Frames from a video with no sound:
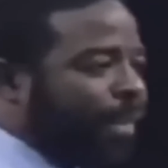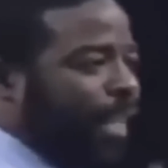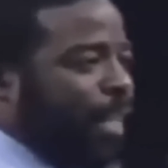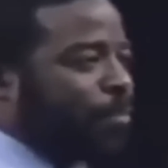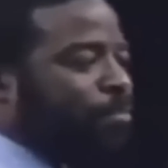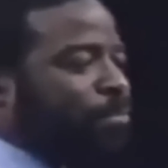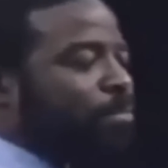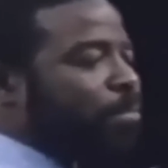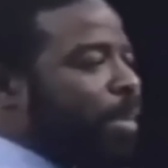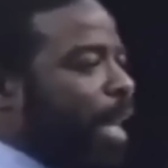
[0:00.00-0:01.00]
City,
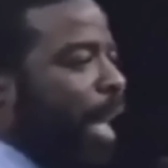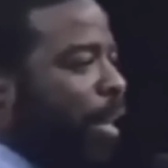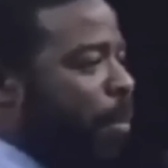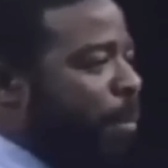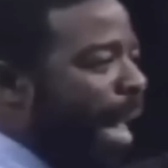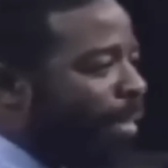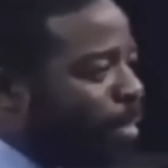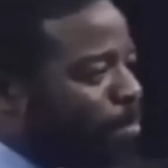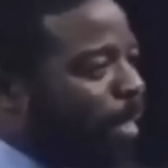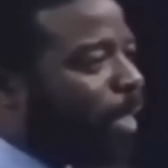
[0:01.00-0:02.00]
in an
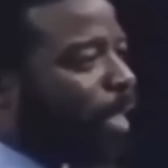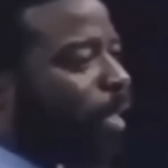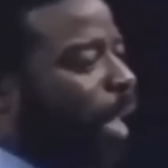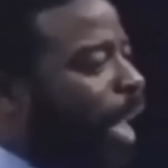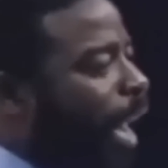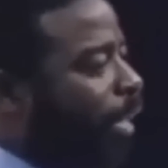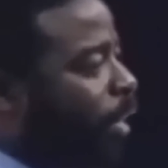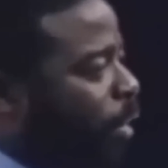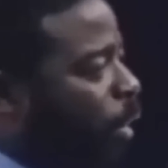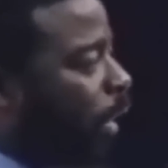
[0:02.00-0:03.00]
abandoned building on a
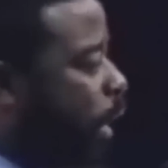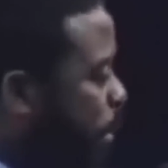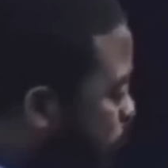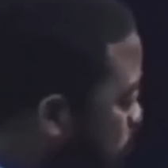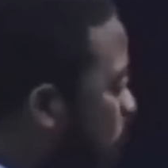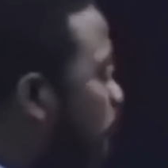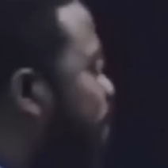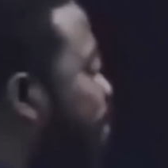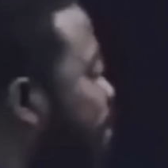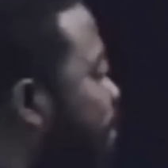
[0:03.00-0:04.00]
hard linoleum floor